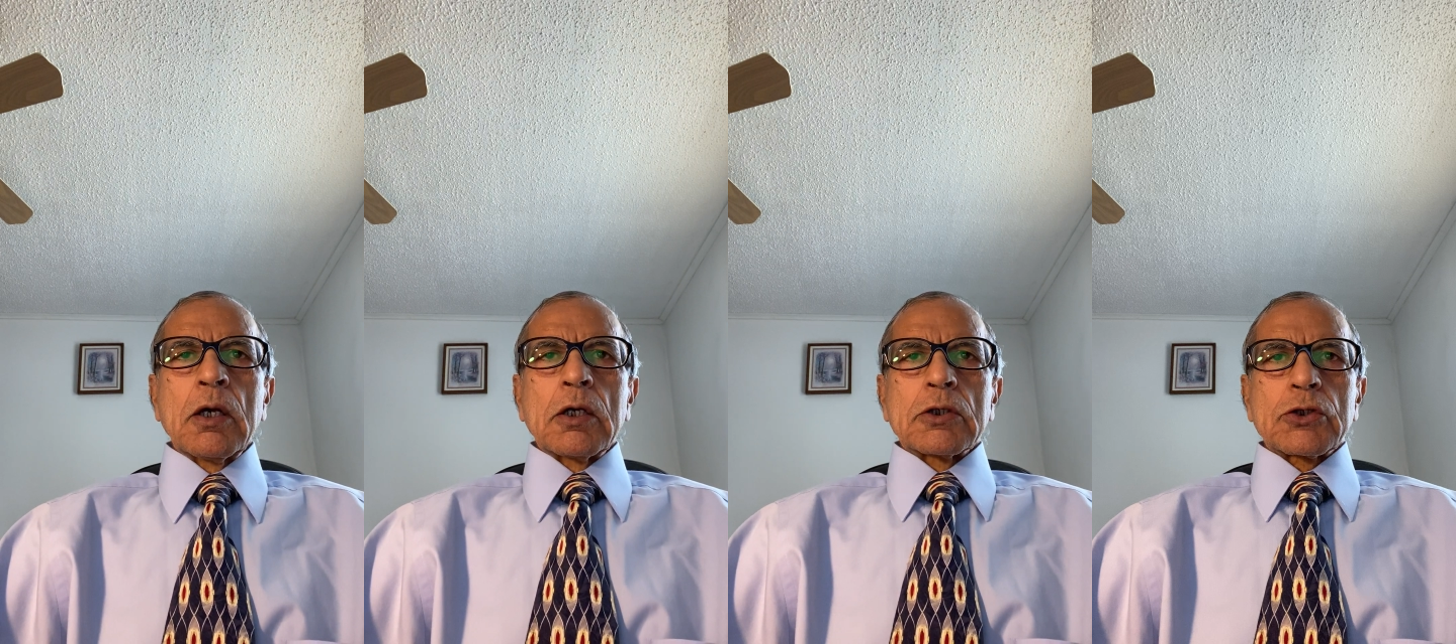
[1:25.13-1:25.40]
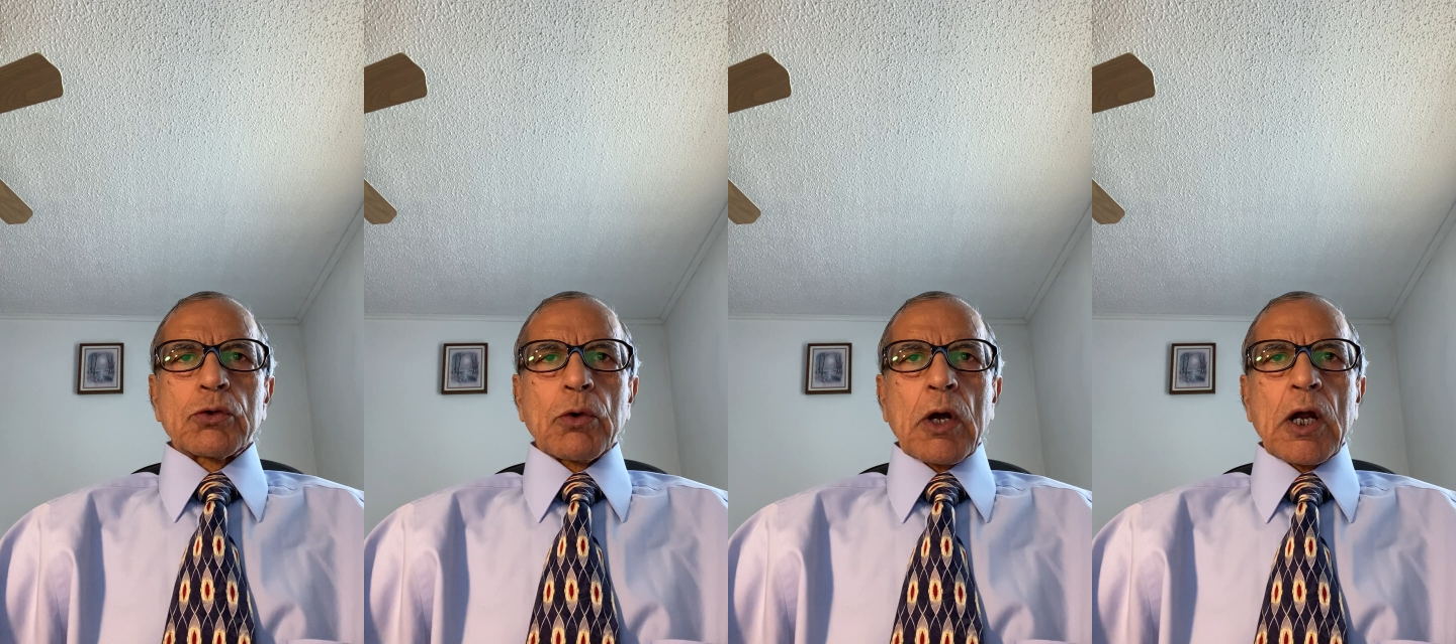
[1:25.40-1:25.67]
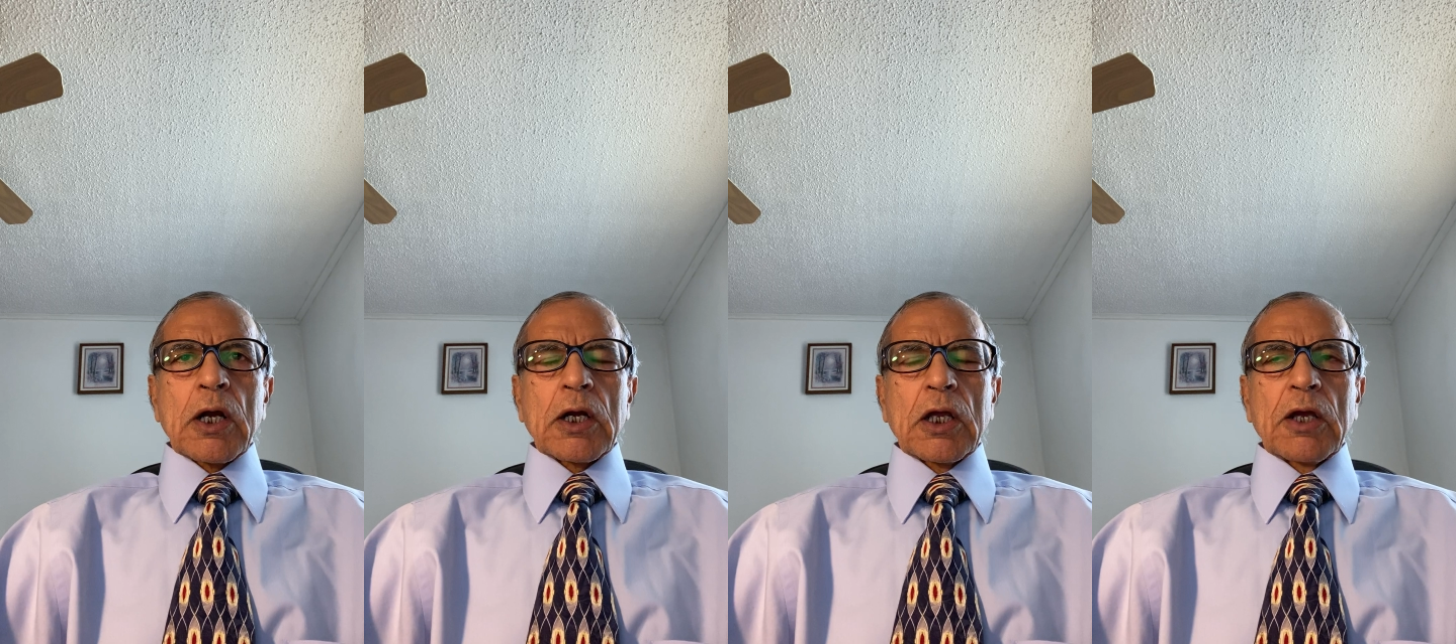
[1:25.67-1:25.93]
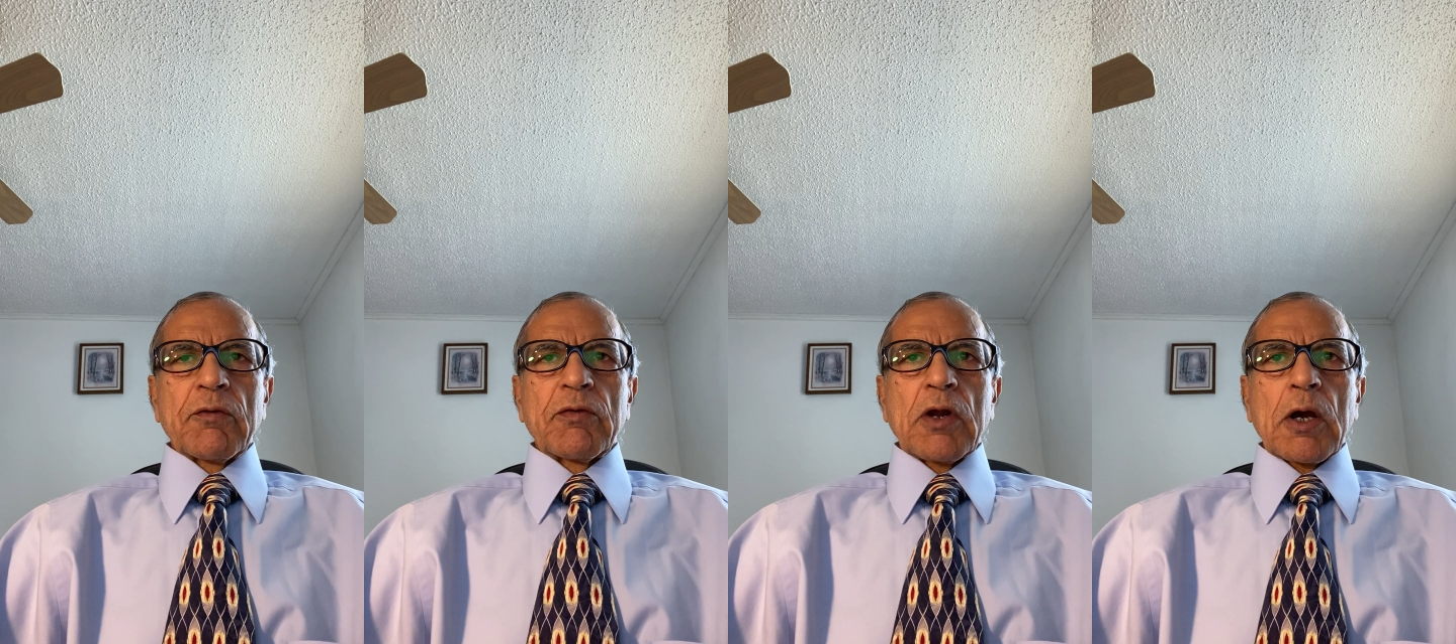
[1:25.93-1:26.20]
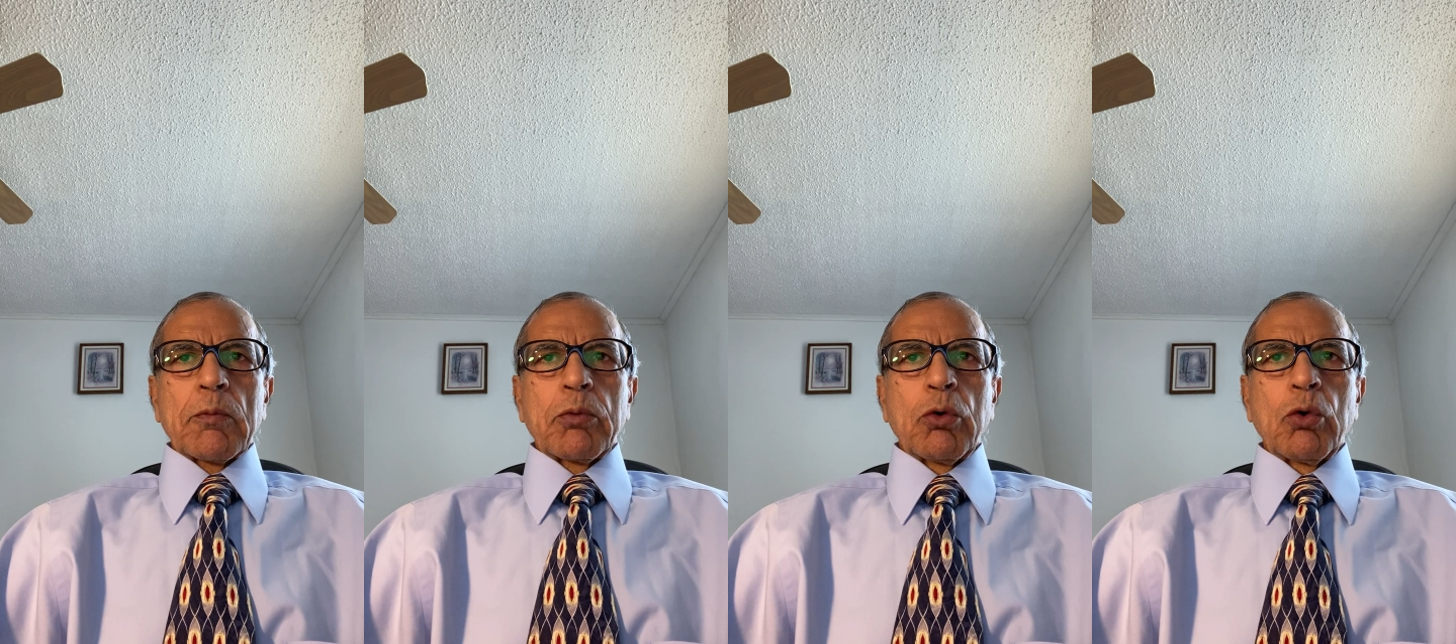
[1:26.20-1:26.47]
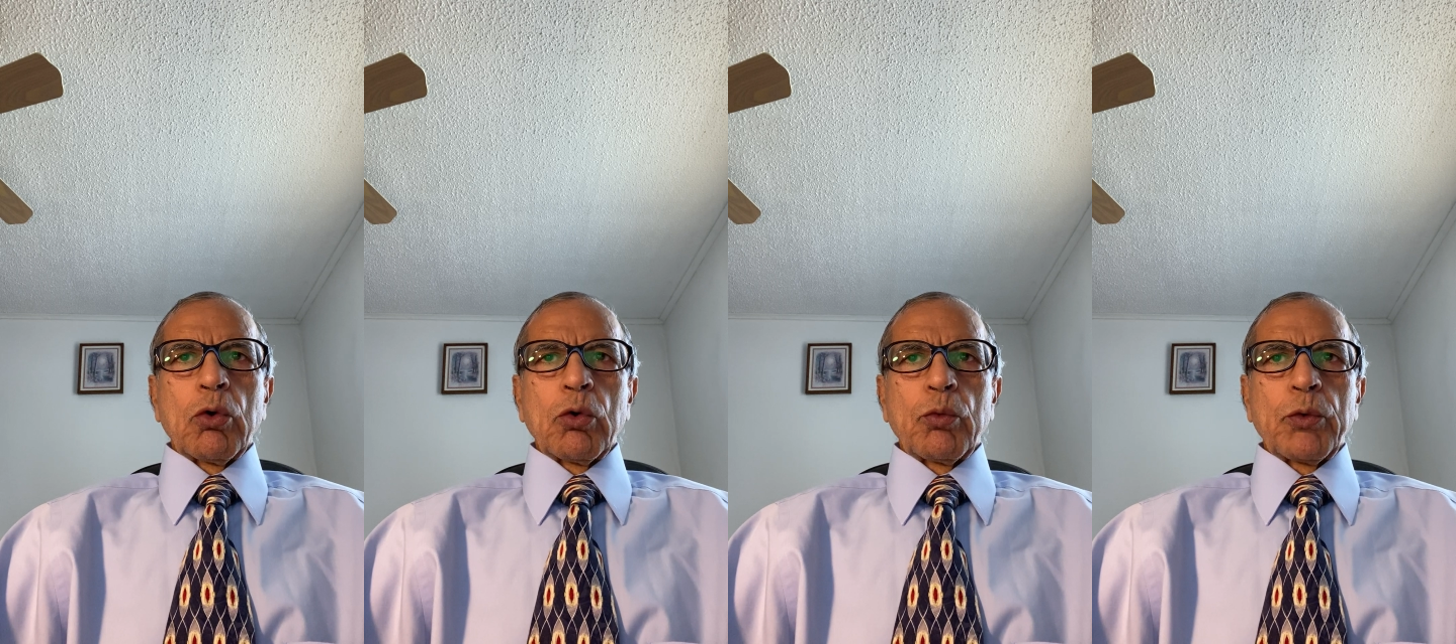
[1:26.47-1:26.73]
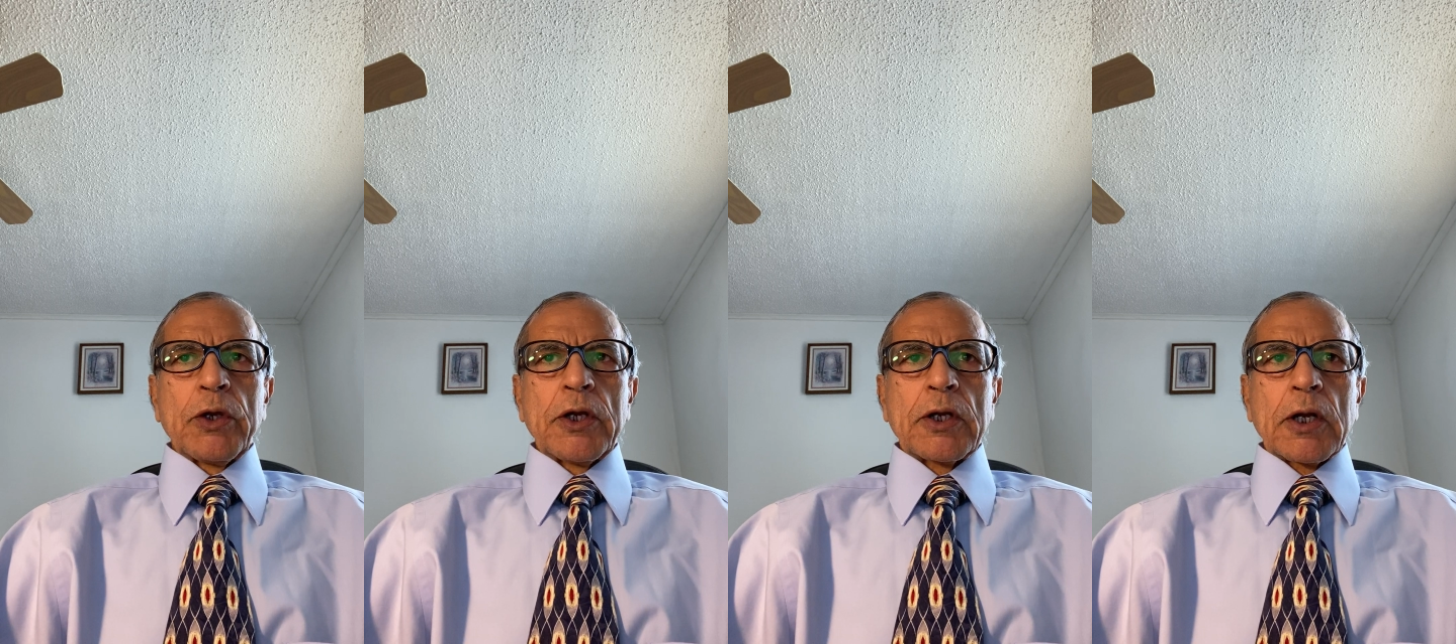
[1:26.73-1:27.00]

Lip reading: So I had given up whole wheat